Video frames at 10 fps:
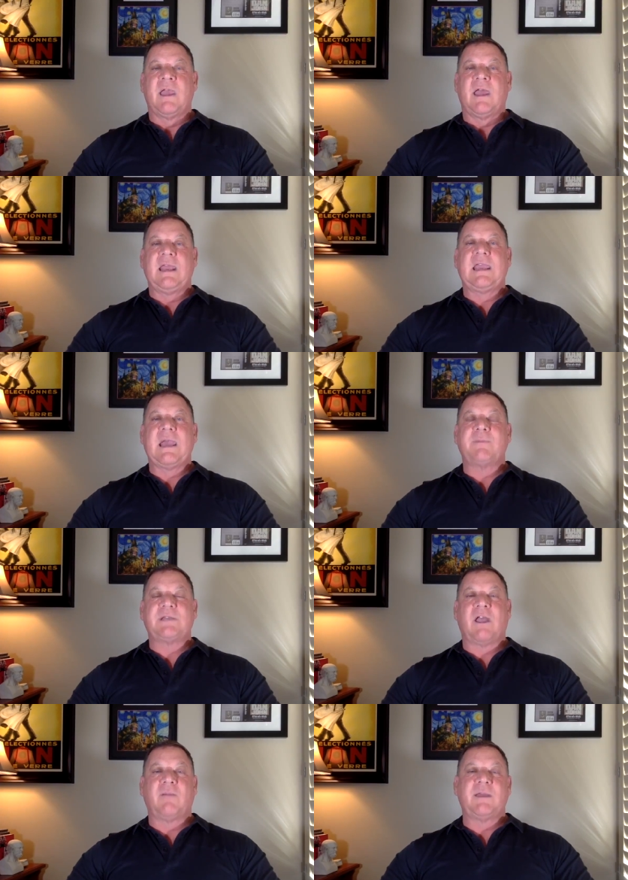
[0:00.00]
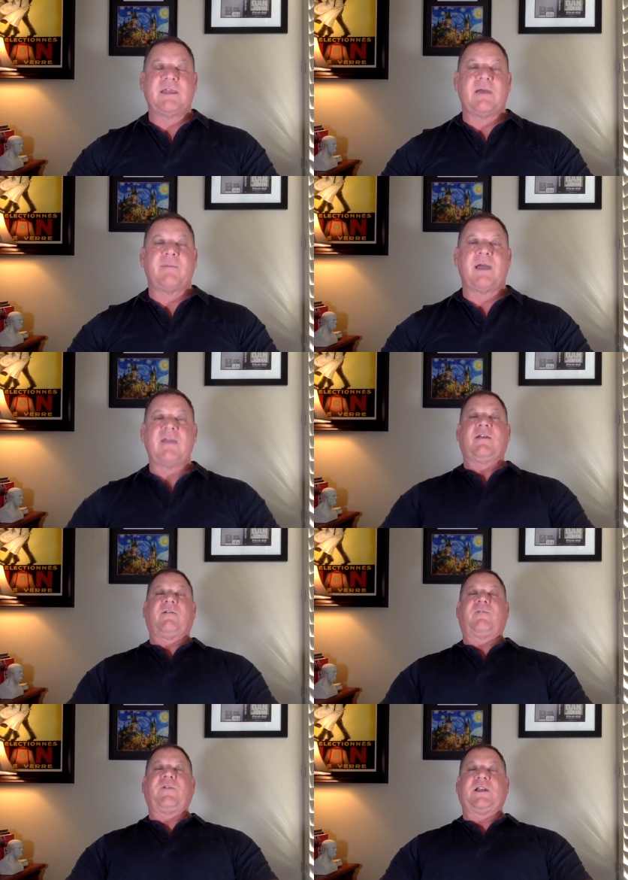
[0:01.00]
And he kept telling me that my
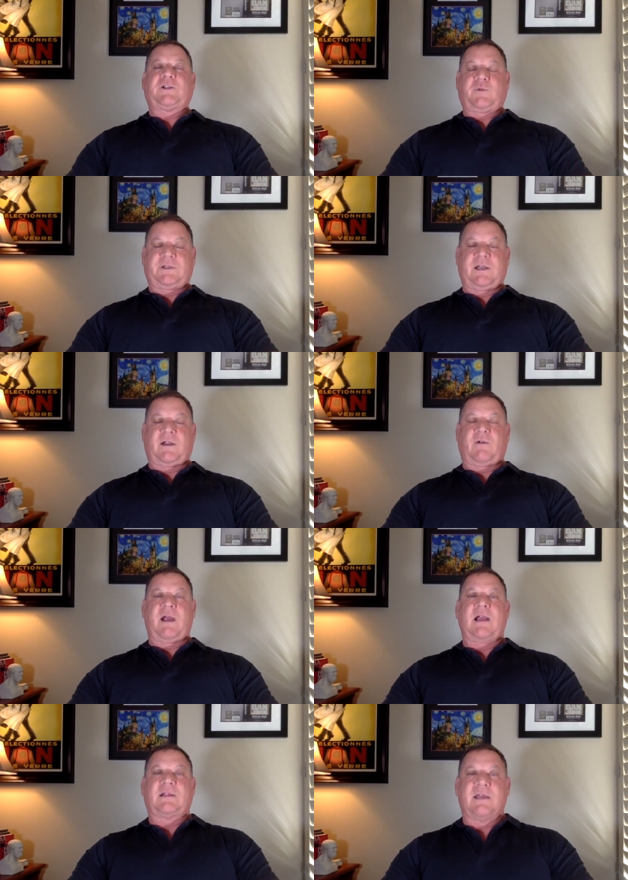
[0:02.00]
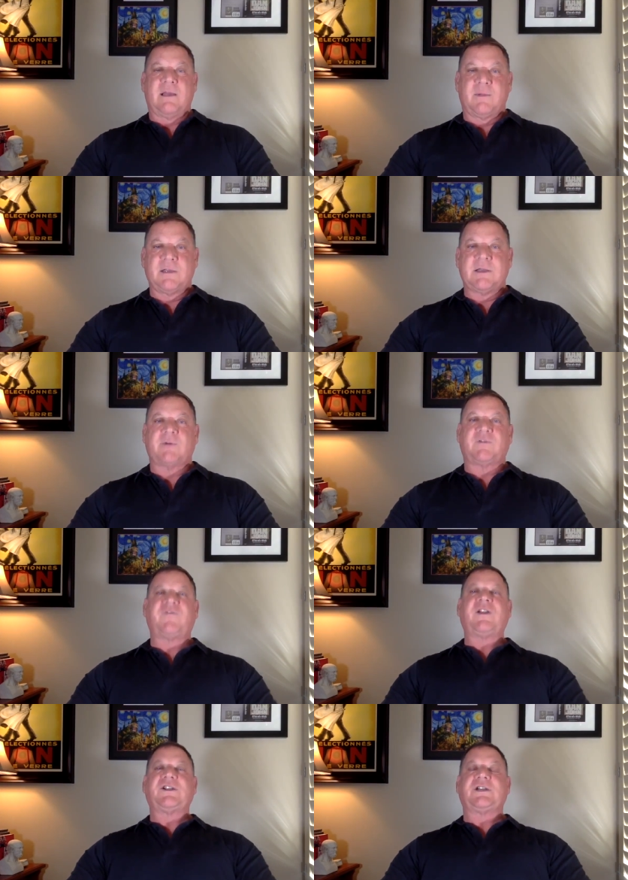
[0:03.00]
finish was incorrect because I was
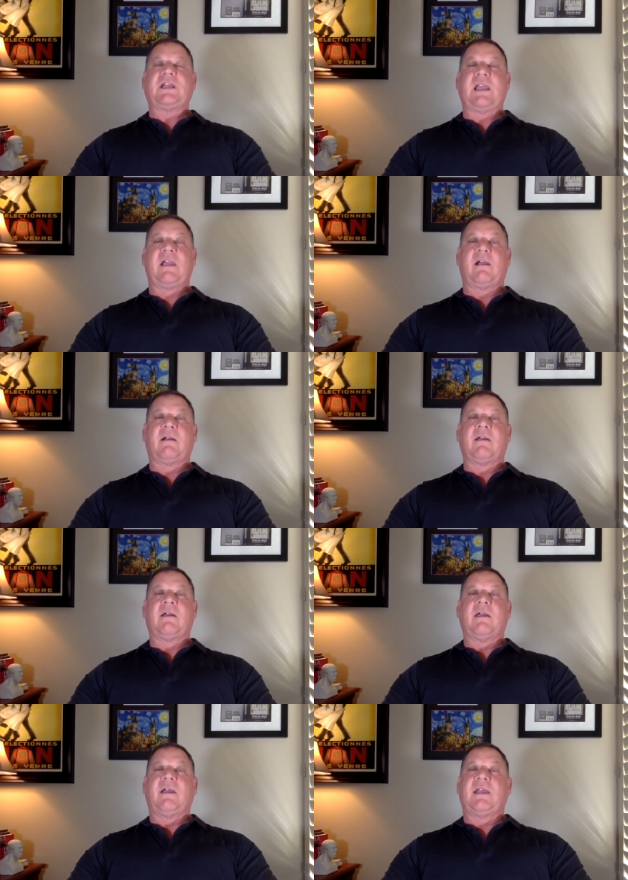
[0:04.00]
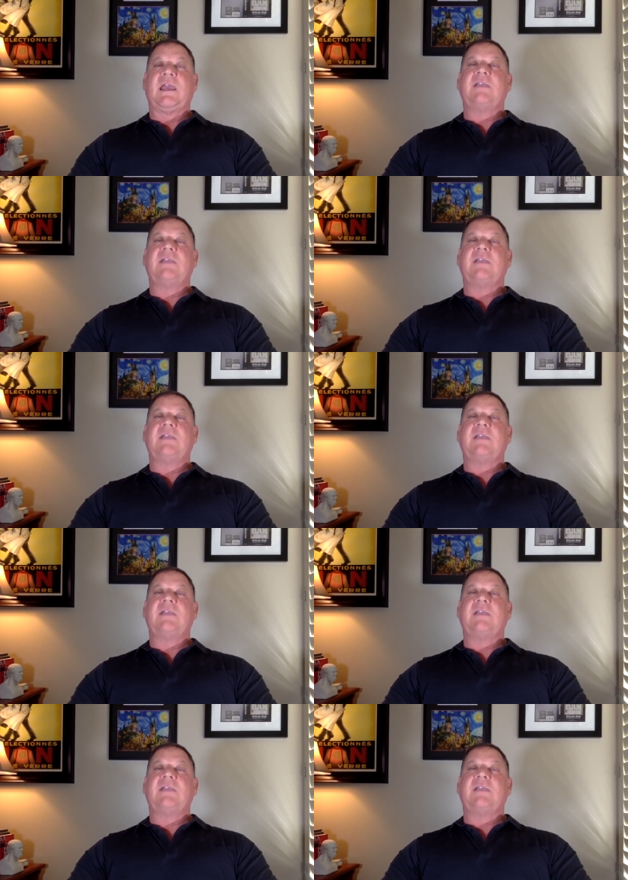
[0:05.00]
finishing here and he